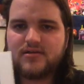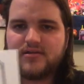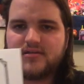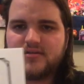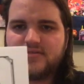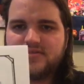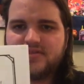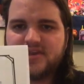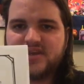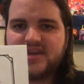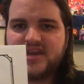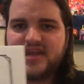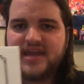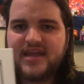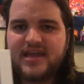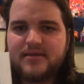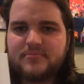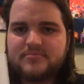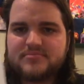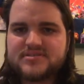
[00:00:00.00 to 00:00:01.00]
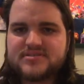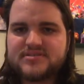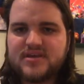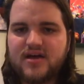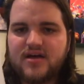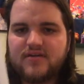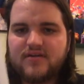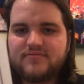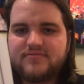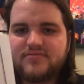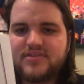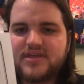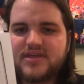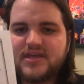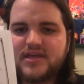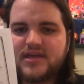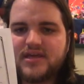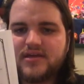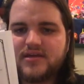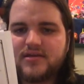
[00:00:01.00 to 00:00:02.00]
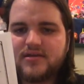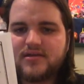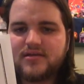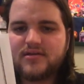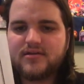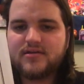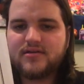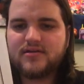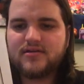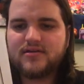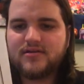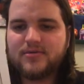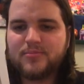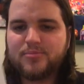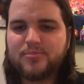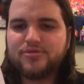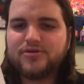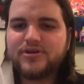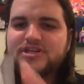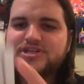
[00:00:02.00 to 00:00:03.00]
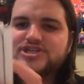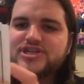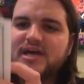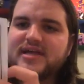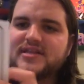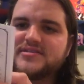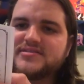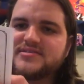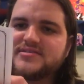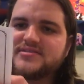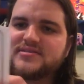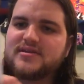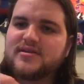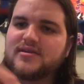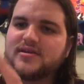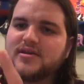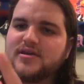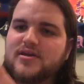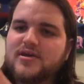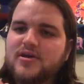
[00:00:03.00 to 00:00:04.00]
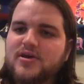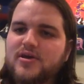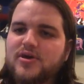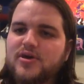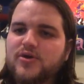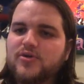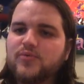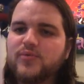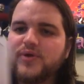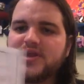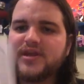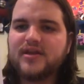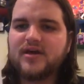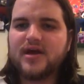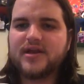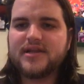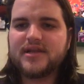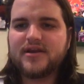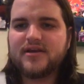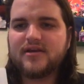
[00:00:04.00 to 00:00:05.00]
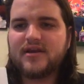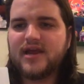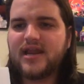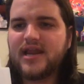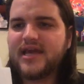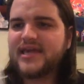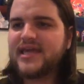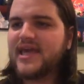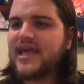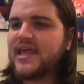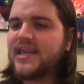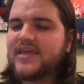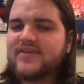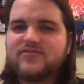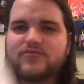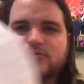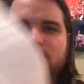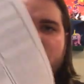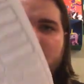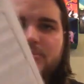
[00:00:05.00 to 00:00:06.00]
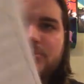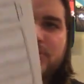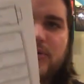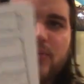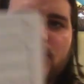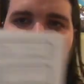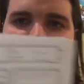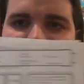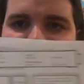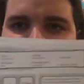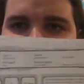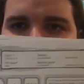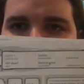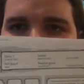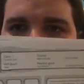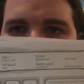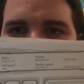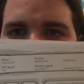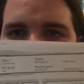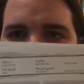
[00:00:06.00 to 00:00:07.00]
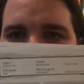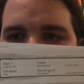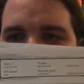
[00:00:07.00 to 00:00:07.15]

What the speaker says: the names of the pre-gens written on here, and I can't even remember who I was playing with,